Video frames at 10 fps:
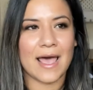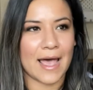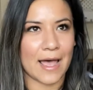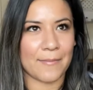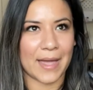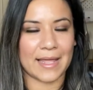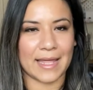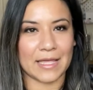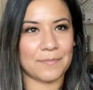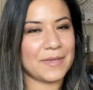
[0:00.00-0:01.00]
um, I
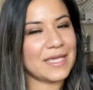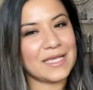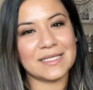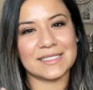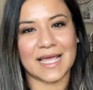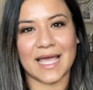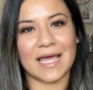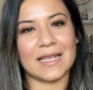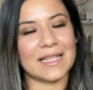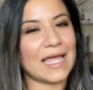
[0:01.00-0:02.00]
like pinks
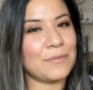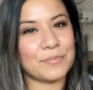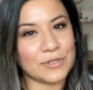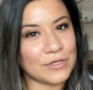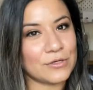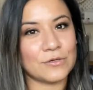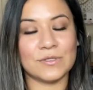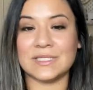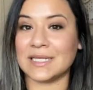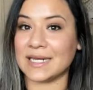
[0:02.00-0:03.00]
and light
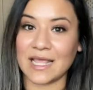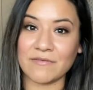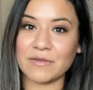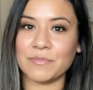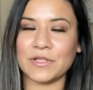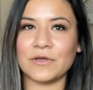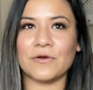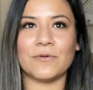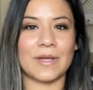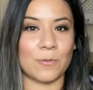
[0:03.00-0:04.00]
blues and navy
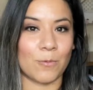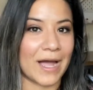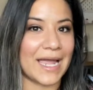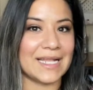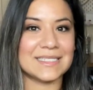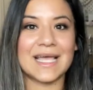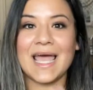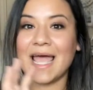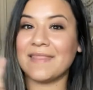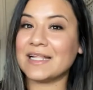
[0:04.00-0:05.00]
blue and white,
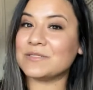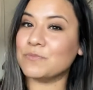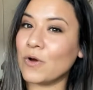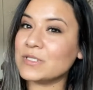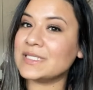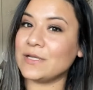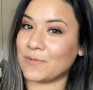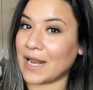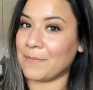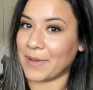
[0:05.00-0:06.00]
and that's mostly
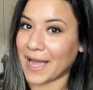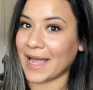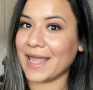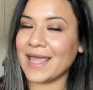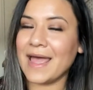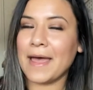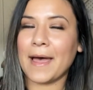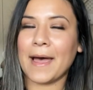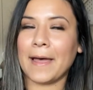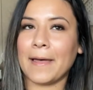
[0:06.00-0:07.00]
what I buy.
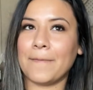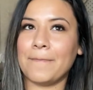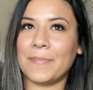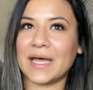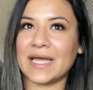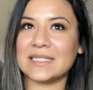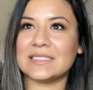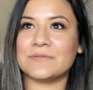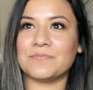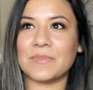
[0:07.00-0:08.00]
Uh,
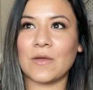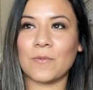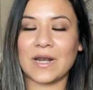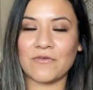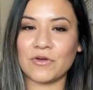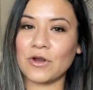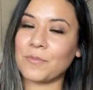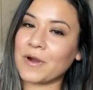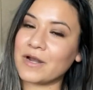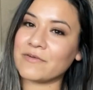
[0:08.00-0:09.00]
but whenever you're
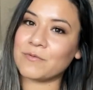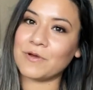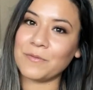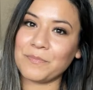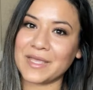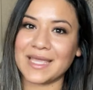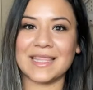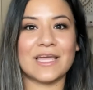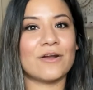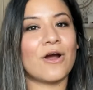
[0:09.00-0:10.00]
a part of a quilt bee,
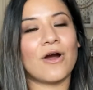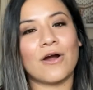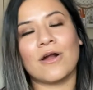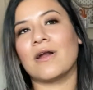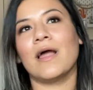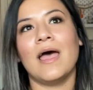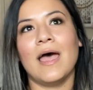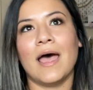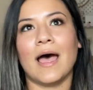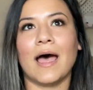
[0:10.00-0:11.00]
there are
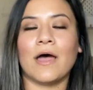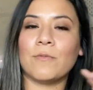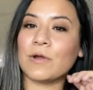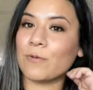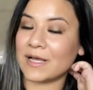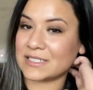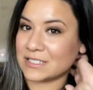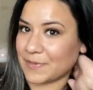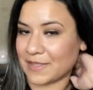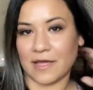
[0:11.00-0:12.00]
uh, requests
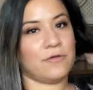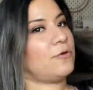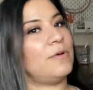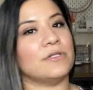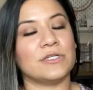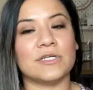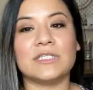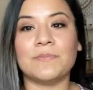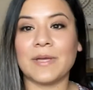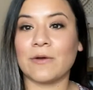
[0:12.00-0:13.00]
by the other quilters
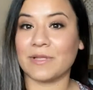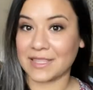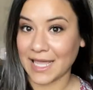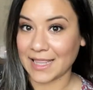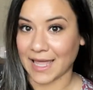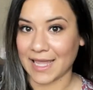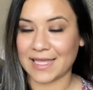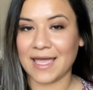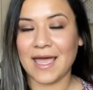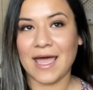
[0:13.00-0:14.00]
to pick what they like
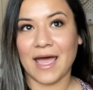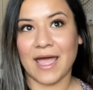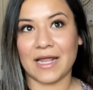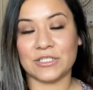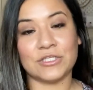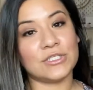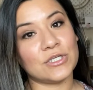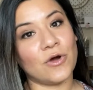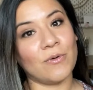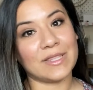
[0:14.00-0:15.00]
and to
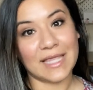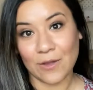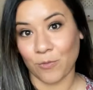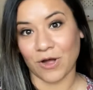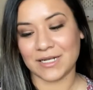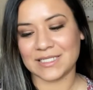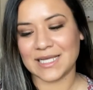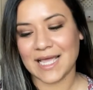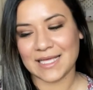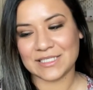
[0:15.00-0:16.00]
sew what they want.
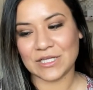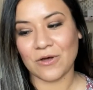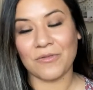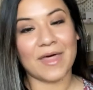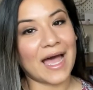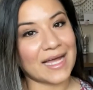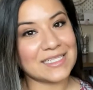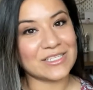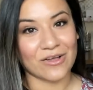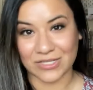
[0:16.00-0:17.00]
So
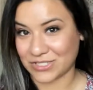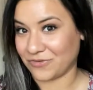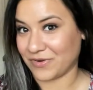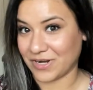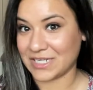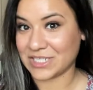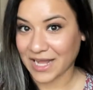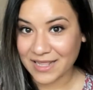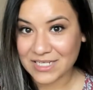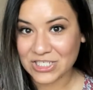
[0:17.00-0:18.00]
that's also very
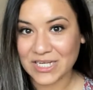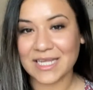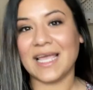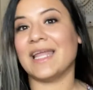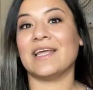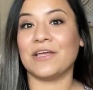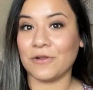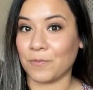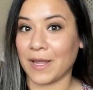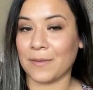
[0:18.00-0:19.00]
challenging in a
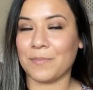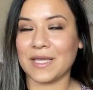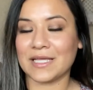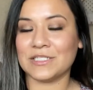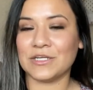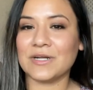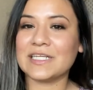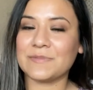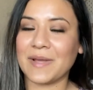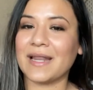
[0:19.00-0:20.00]
good way because you're
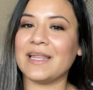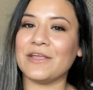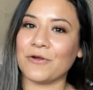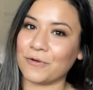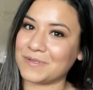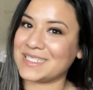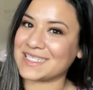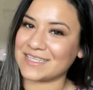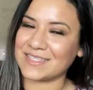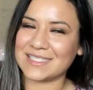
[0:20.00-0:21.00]
expanding your own
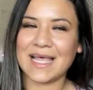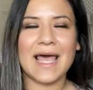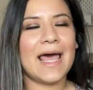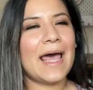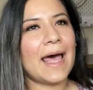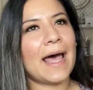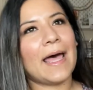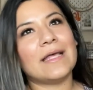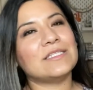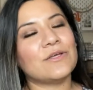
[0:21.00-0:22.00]
skills.
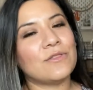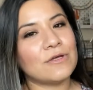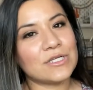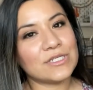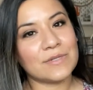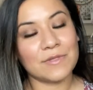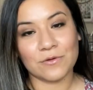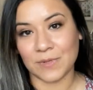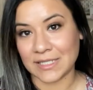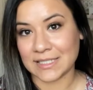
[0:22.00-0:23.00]
Uh, so those are some of the
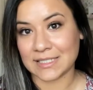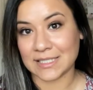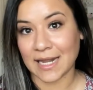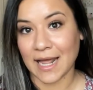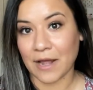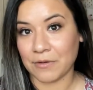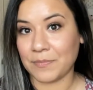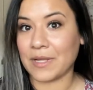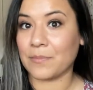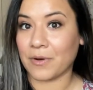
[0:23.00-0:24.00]
reasons that I would
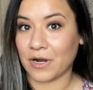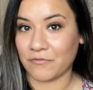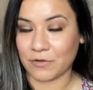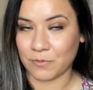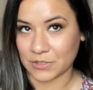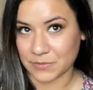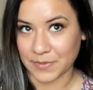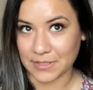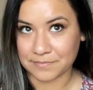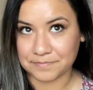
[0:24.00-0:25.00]
be a part of a quilt bee.